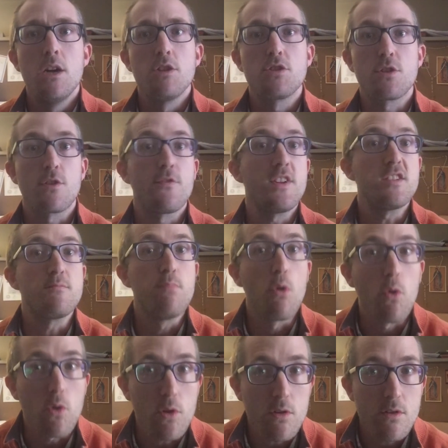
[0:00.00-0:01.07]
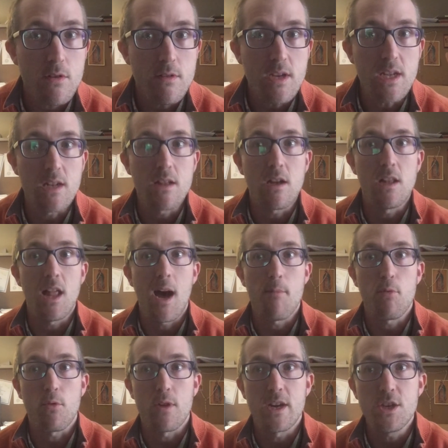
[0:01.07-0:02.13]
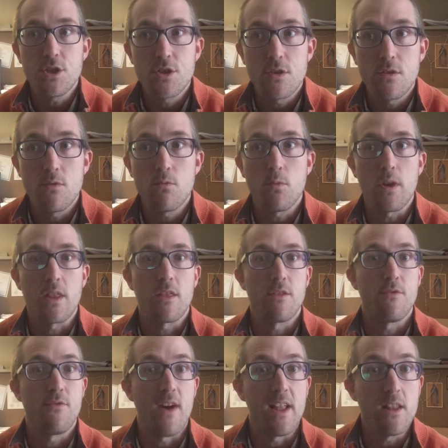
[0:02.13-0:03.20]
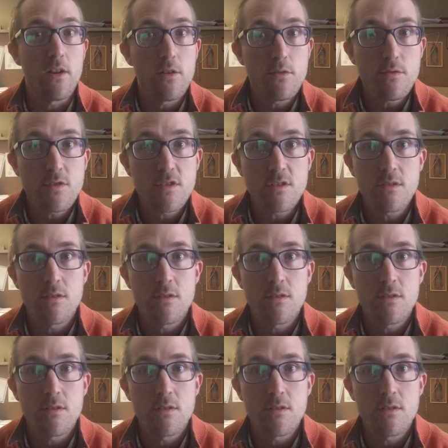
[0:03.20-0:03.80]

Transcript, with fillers: Servi's board, in collaboration with the fellows,